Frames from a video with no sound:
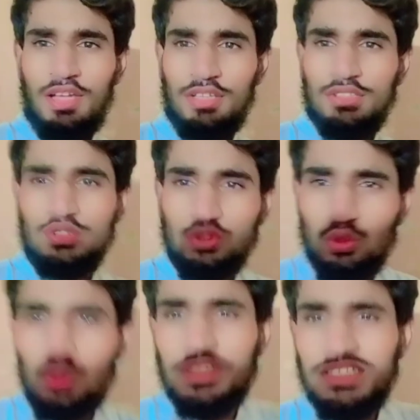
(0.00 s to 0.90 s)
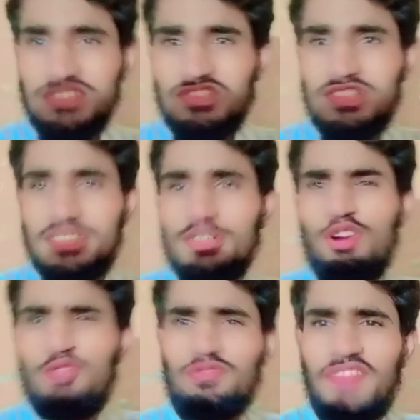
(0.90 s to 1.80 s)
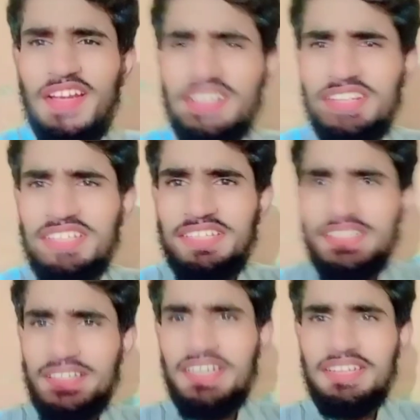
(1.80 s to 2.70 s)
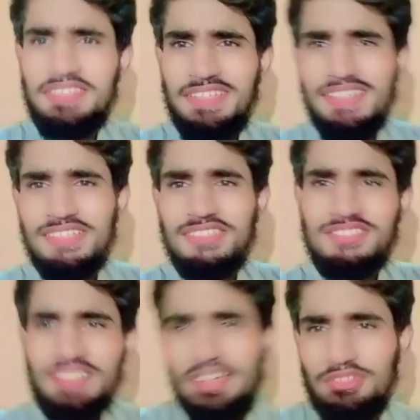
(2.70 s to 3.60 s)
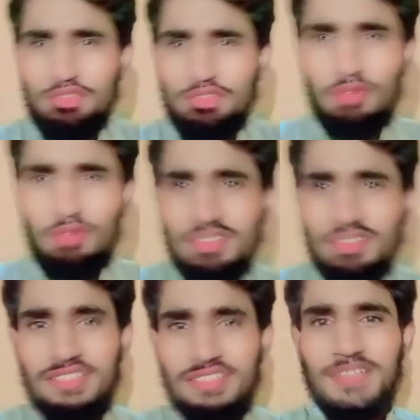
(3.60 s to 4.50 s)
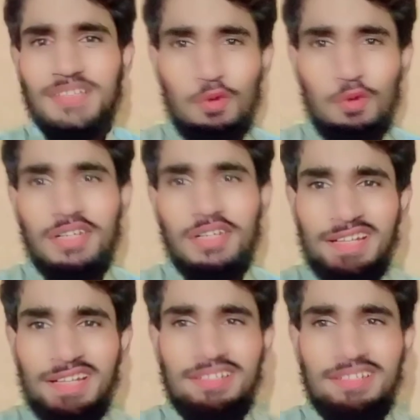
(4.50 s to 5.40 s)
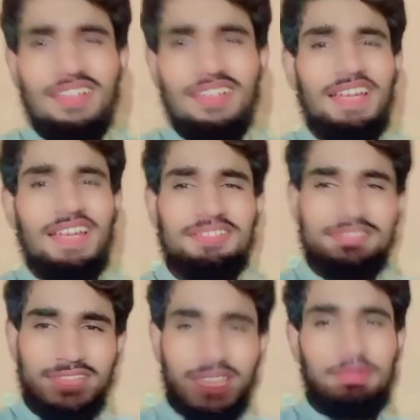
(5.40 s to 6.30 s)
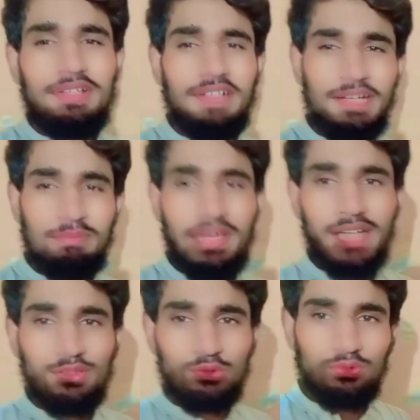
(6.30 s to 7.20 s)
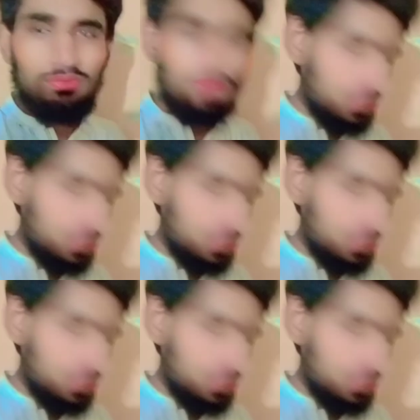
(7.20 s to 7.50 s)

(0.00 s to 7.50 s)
So instead of wandering here and there in search of some content, let's get back to work.